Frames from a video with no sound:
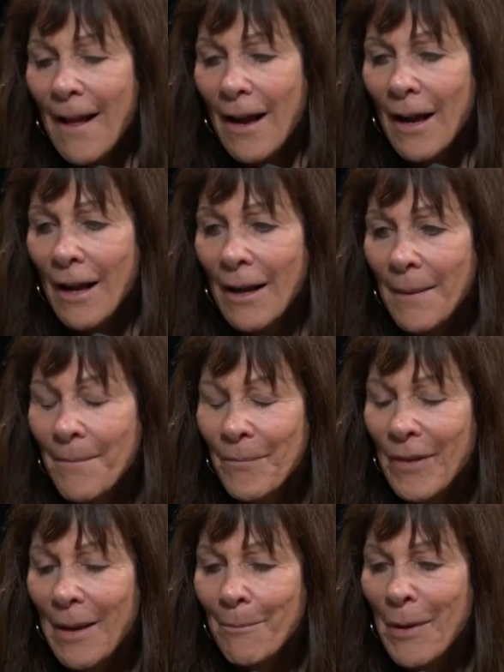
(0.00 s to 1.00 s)

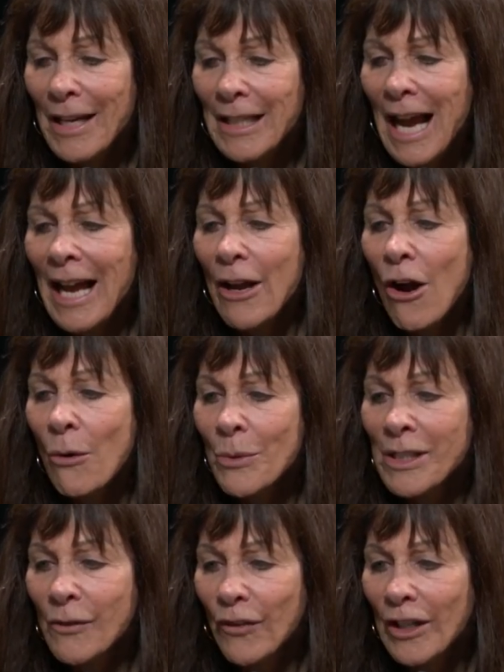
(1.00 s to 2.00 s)
Um, but I
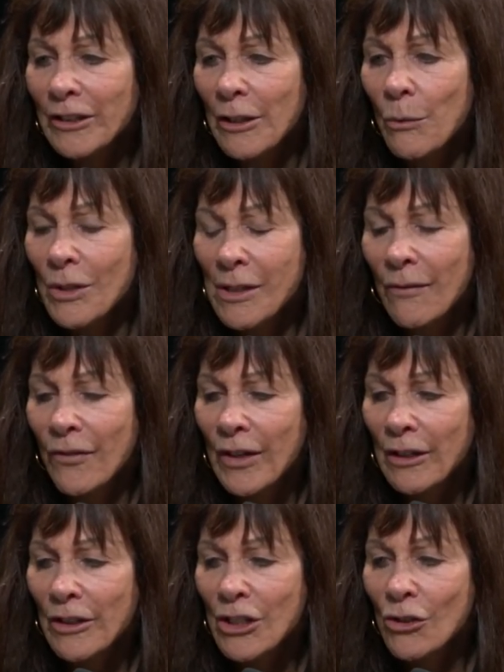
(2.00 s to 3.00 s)
always felt there was a
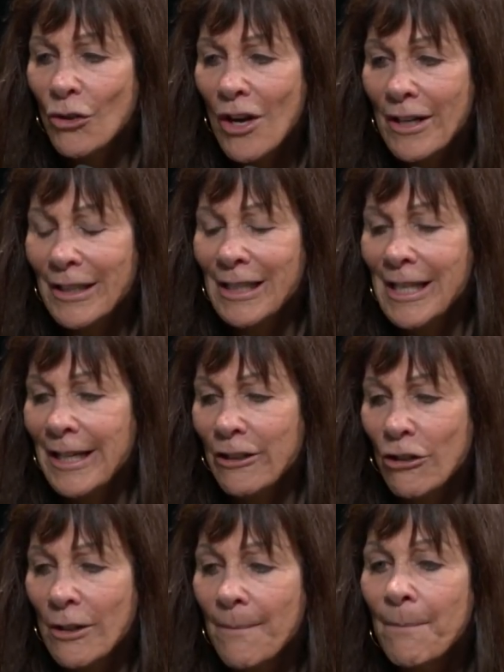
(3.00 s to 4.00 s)
very strong
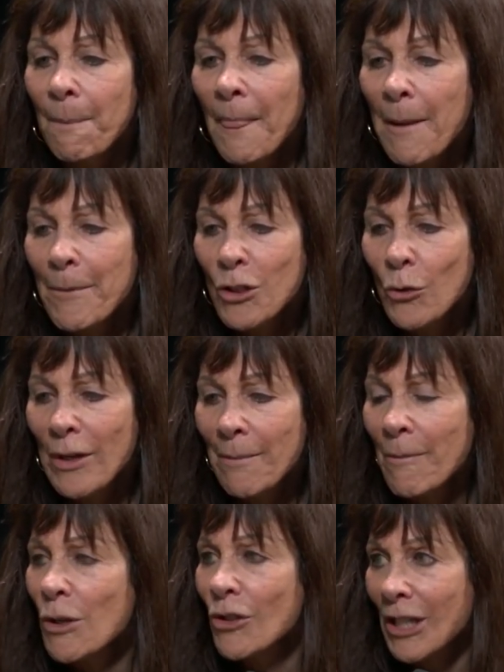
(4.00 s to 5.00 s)
connection between
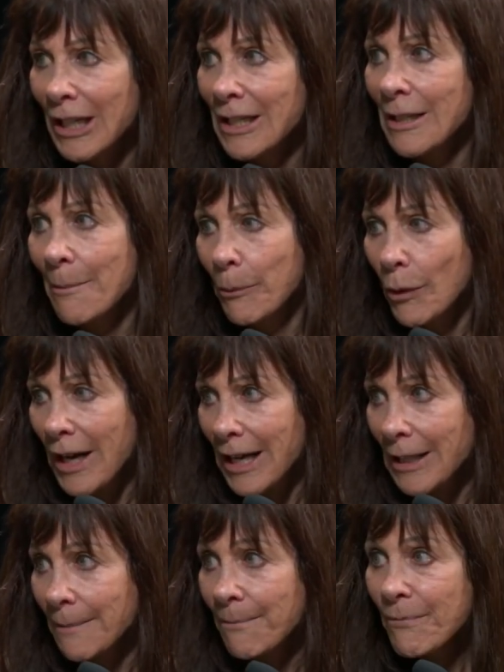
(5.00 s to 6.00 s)
music and the
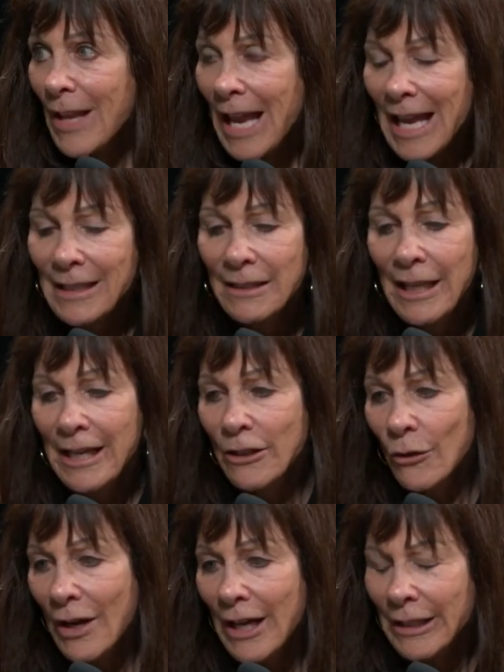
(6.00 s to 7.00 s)
brain. And
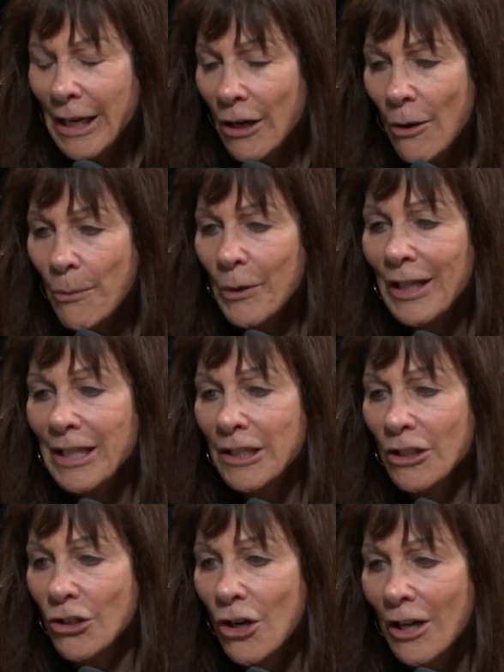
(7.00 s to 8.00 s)
later on, I hope we get
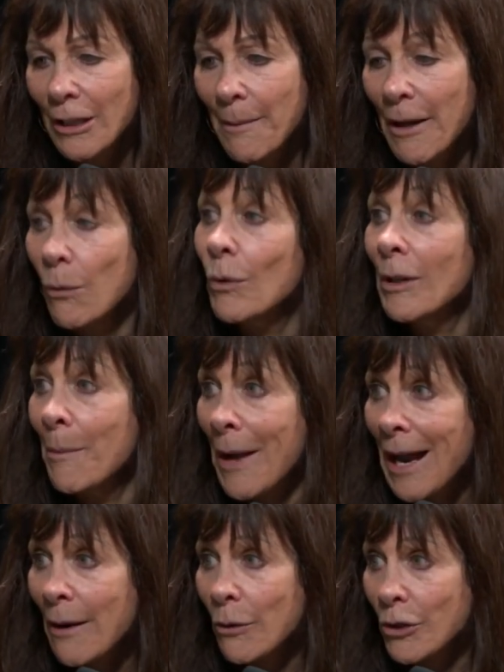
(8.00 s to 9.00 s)
to talk about Will
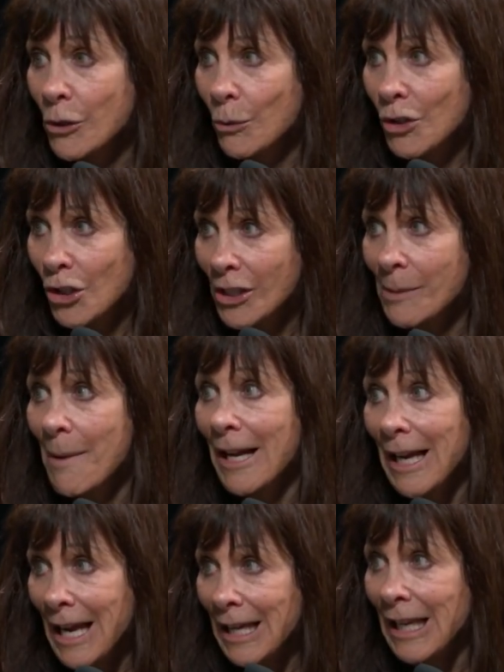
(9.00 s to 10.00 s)
Powers, which is my
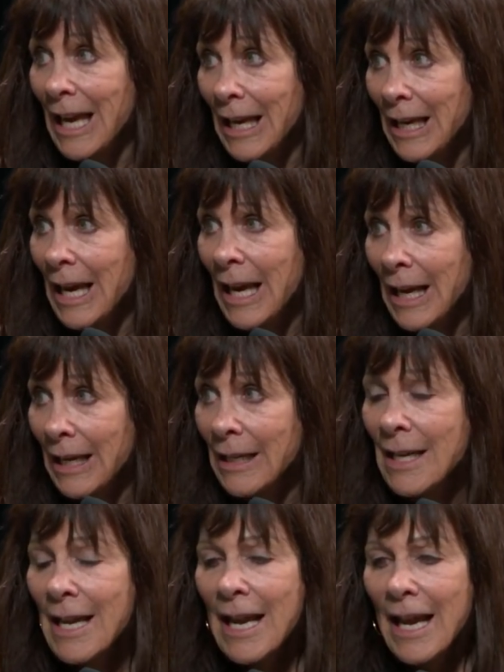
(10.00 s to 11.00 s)
AKA.
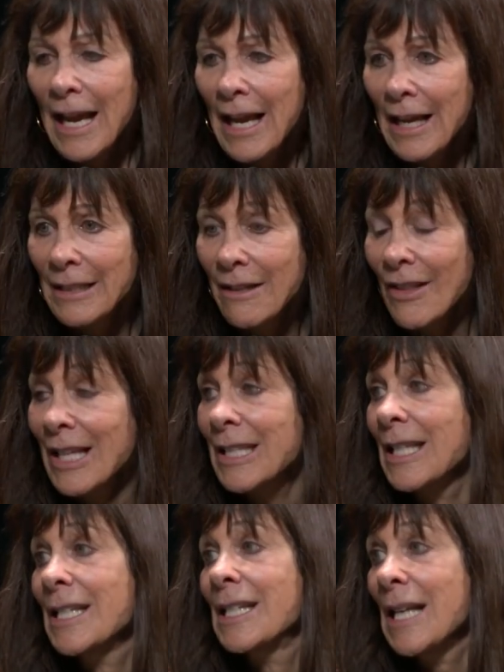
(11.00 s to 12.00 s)
And that's
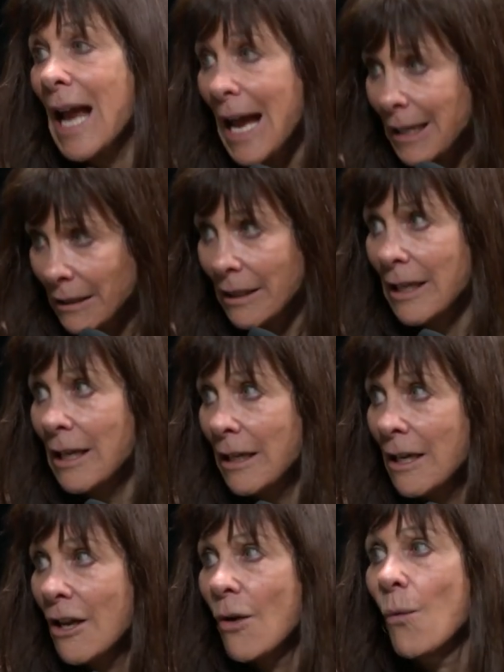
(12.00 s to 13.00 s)
exactly
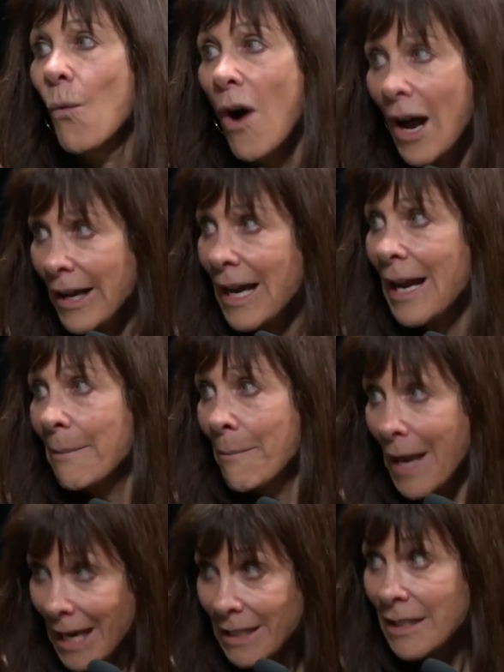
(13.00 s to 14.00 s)
why I
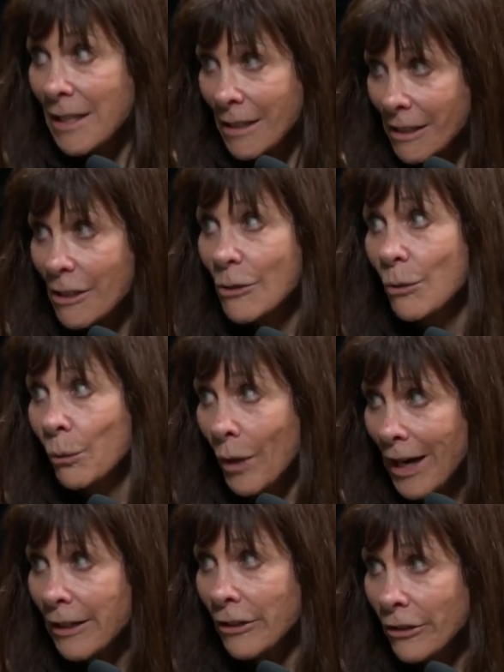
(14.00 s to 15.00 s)
made this
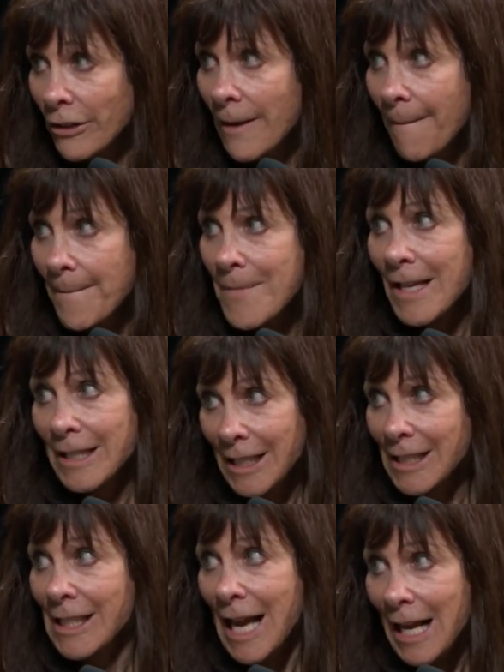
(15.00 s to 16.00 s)
record that's
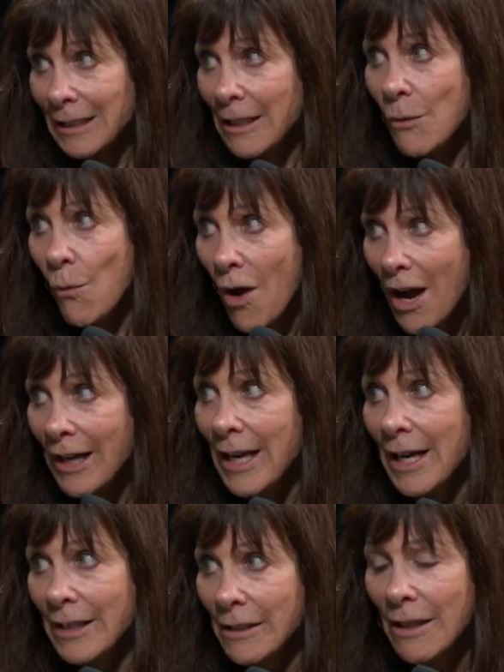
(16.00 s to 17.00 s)
exactly why
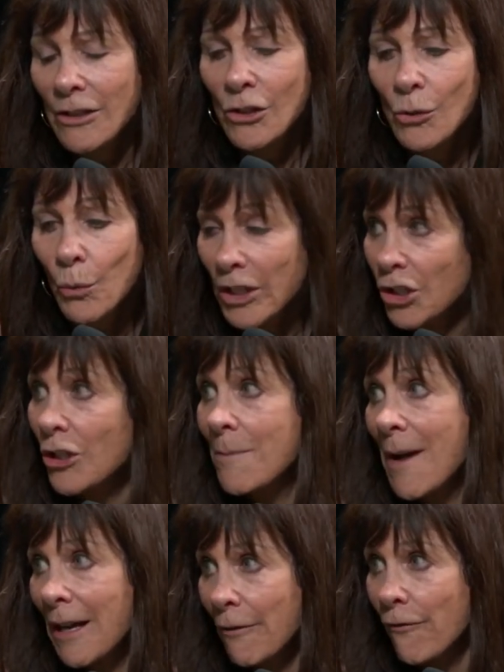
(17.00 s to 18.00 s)
I switched
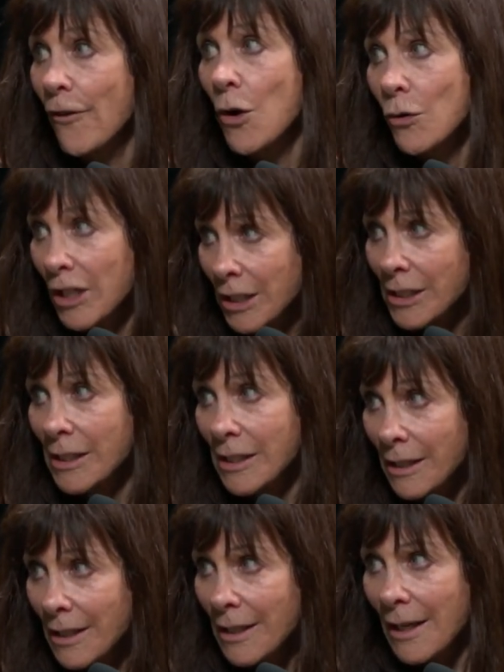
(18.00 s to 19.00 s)
my focus
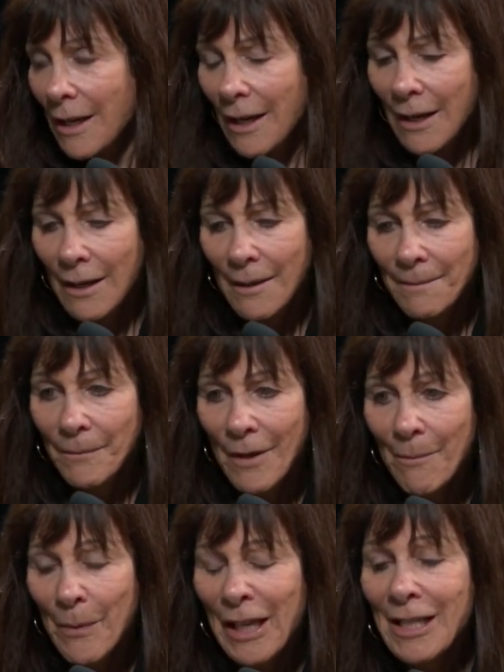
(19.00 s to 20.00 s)
um,
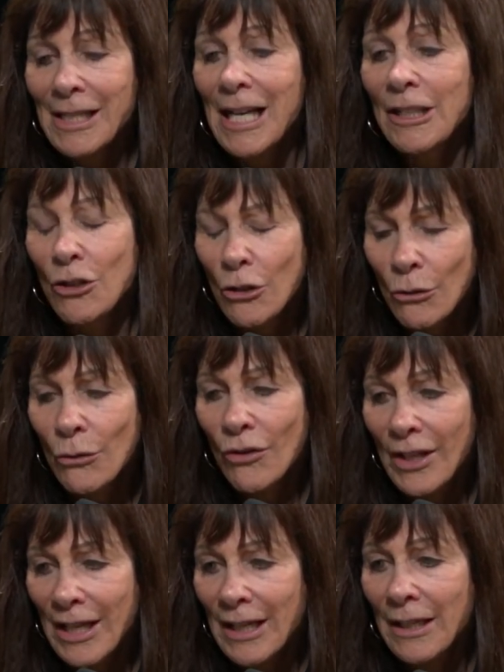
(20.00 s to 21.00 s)
because I do
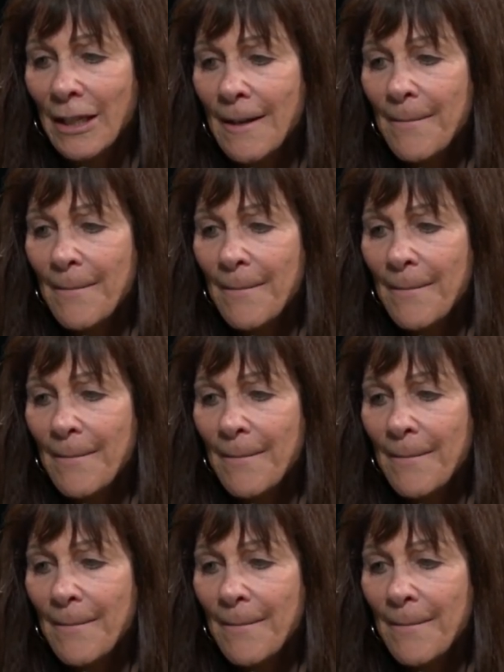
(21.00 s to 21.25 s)
think